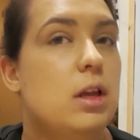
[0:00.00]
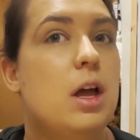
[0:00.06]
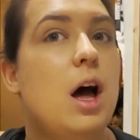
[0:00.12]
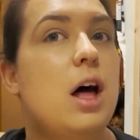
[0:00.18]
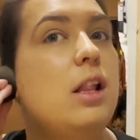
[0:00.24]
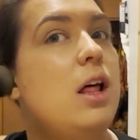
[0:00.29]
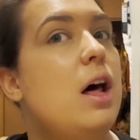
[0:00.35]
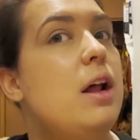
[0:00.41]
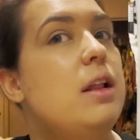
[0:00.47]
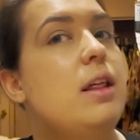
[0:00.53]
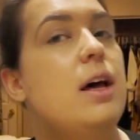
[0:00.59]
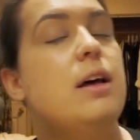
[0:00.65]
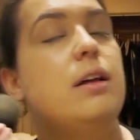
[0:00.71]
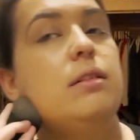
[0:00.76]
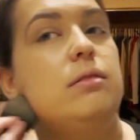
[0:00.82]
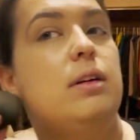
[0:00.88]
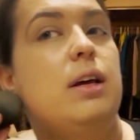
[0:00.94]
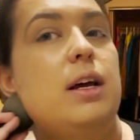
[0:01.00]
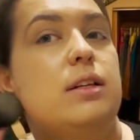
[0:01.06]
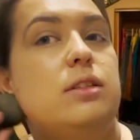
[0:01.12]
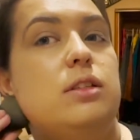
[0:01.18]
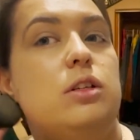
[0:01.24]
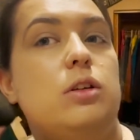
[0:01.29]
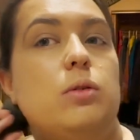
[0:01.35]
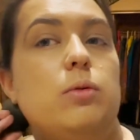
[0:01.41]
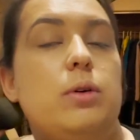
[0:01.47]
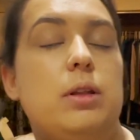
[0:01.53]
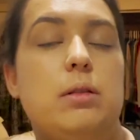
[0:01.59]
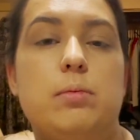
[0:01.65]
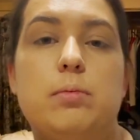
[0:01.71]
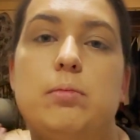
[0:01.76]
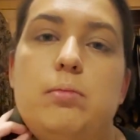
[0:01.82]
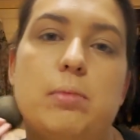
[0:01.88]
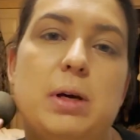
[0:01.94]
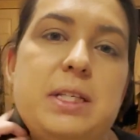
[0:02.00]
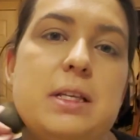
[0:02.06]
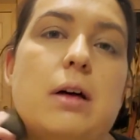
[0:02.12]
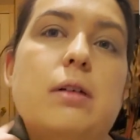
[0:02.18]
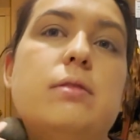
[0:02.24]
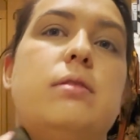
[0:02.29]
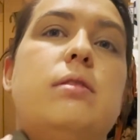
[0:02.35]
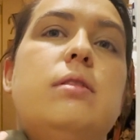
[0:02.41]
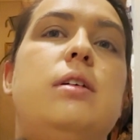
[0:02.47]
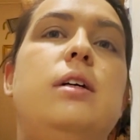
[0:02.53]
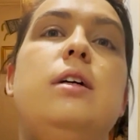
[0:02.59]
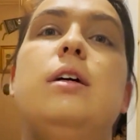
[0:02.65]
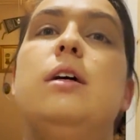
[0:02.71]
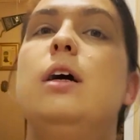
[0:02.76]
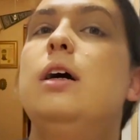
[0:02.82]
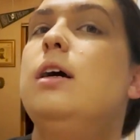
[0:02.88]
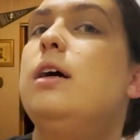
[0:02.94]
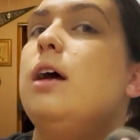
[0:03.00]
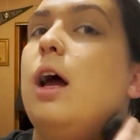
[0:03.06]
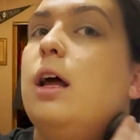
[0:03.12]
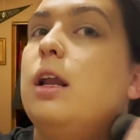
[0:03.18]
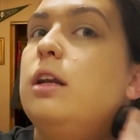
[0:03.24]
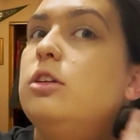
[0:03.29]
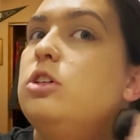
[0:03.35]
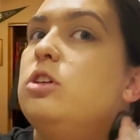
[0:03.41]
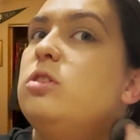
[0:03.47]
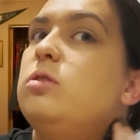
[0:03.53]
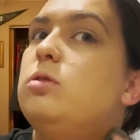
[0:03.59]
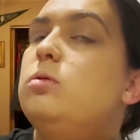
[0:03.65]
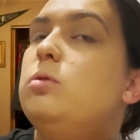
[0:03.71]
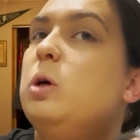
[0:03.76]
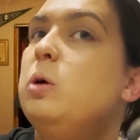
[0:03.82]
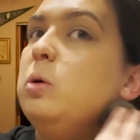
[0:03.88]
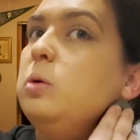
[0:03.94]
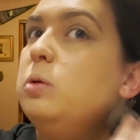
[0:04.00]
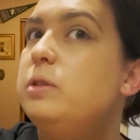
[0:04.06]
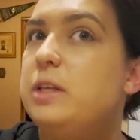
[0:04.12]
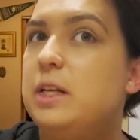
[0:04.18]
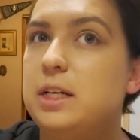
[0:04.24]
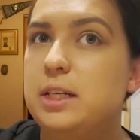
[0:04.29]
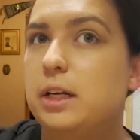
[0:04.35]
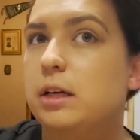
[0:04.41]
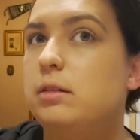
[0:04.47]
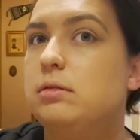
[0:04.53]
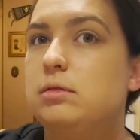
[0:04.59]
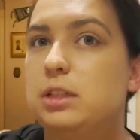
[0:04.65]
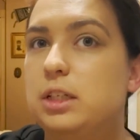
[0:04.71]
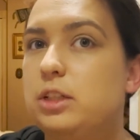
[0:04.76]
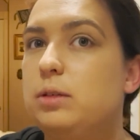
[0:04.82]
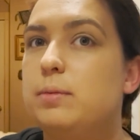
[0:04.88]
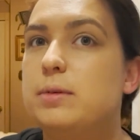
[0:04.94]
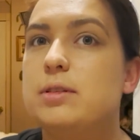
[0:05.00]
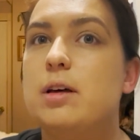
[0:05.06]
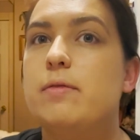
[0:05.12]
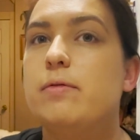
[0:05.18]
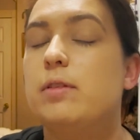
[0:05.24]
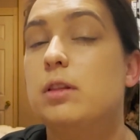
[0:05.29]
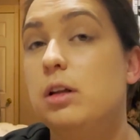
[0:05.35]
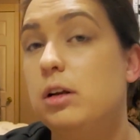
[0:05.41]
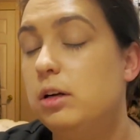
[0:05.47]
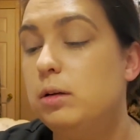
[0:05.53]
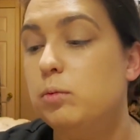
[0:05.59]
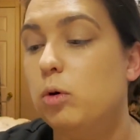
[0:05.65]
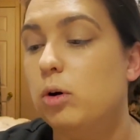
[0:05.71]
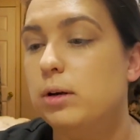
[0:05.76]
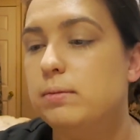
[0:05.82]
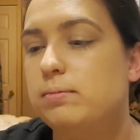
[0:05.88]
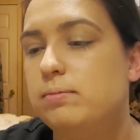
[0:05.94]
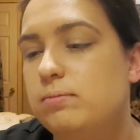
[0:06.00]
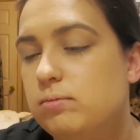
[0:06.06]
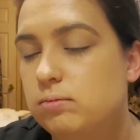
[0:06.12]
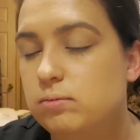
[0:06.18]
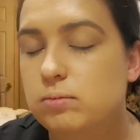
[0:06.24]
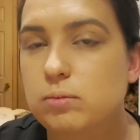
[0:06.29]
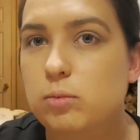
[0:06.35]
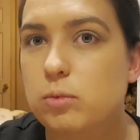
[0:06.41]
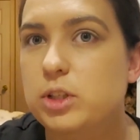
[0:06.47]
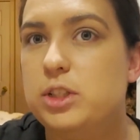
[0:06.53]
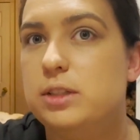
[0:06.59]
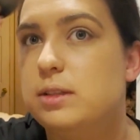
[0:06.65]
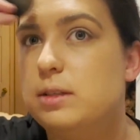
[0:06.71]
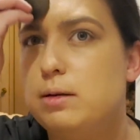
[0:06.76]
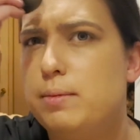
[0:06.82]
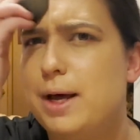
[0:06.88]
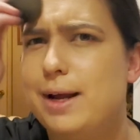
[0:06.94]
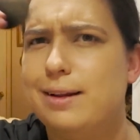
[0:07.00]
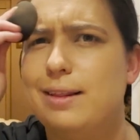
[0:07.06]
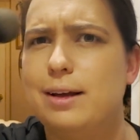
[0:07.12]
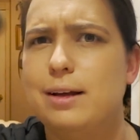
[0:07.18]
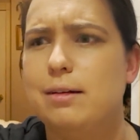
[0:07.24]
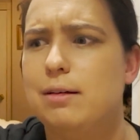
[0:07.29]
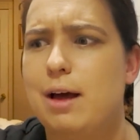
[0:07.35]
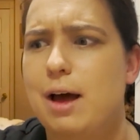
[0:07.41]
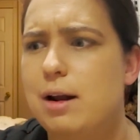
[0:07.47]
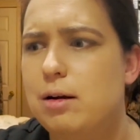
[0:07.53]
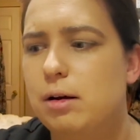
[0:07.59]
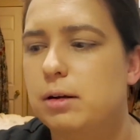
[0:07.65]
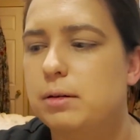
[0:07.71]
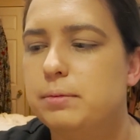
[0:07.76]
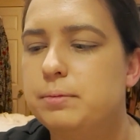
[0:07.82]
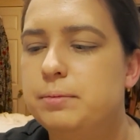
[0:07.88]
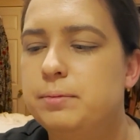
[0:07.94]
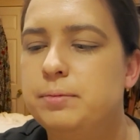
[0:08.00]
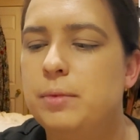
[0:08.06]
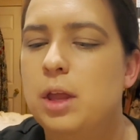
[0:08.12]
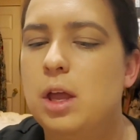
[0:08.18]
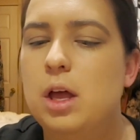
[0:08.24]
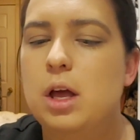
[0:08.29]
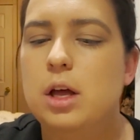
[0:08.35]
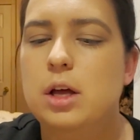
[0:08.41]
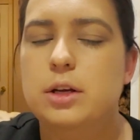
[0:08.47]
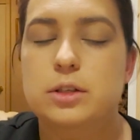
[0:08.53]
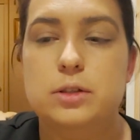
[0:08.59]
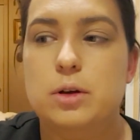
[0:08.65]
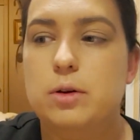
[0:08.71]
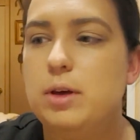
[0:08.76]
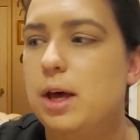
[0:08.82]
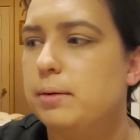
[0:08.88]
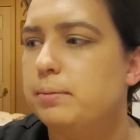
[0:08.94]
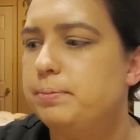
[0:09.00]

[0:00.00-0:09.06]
A lot of that has to do with myself and just sitting down, teaching myself, learning more which isn't a bad thing at all. So yeah.